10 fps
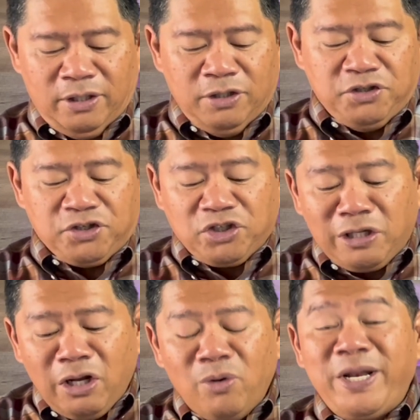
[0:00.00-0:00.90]
to
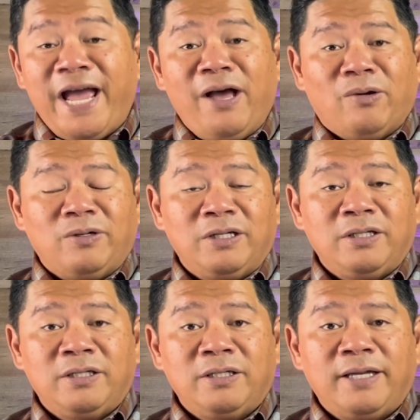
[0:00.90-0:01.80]
slow down
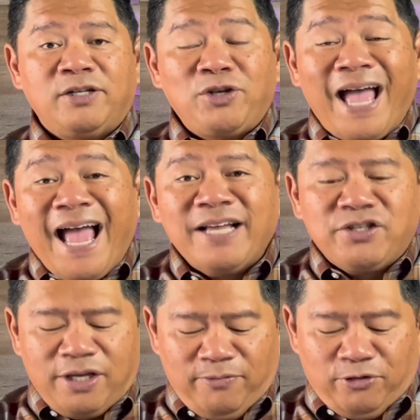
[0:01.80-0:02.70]
and to
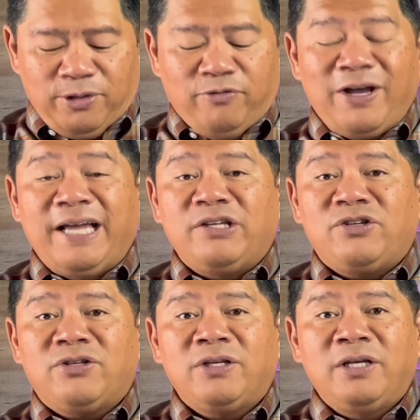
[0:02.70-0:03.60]
ask Him for
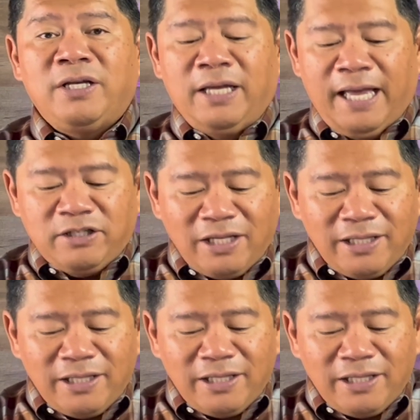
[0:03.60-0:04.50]
advice and to
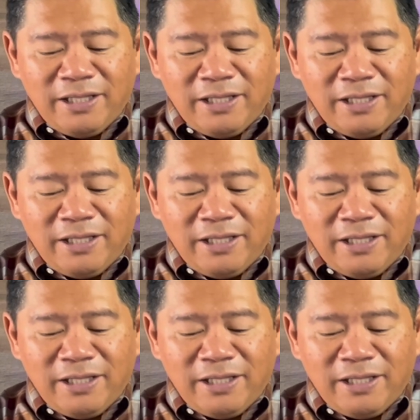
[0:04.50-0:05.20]
let Him guide you.